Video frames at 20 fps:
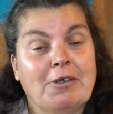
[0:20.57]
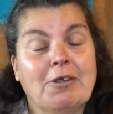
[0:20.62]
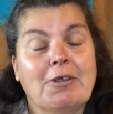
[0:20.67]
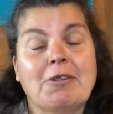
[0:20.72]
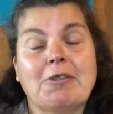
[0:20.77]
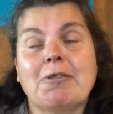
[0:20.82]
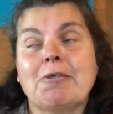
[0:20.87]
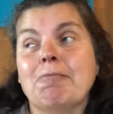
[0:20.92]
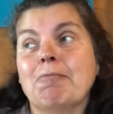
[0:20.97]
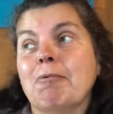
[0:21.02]

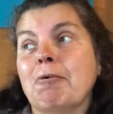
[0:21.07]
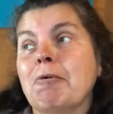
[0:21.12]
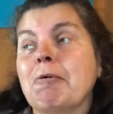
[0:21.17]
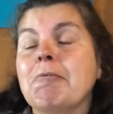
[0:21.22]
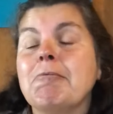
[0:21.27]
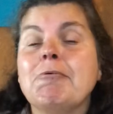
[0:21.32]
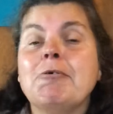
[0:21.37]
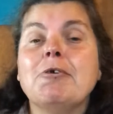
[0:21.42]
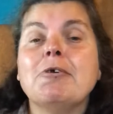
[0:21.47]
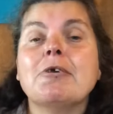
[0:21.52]
because more
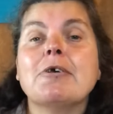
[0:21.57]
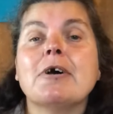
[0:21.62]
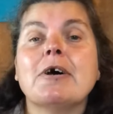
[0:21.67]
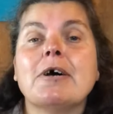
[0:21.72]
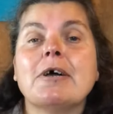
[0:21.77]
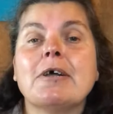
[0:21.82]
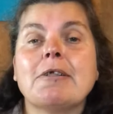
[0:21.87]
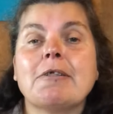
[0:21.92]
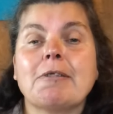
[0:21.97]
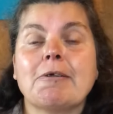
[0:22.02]
of you
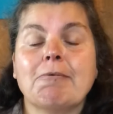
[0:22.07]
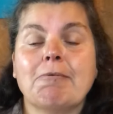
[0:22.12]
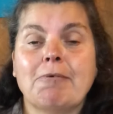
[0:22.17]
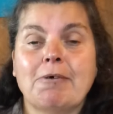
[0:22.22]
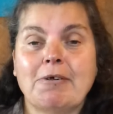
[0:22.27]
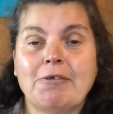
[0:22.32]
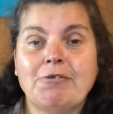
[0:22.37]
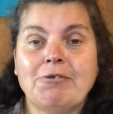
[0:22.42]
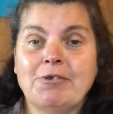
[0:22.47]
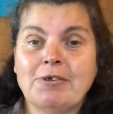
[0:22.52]
guys are
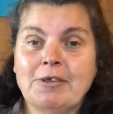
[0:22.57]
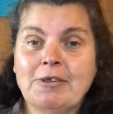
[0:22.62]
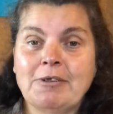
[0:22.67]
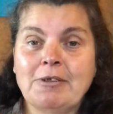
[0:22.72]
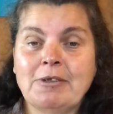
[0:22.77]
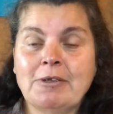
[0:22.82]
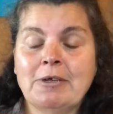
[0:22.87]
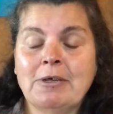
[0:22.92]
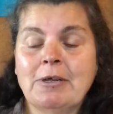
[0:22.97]
watching,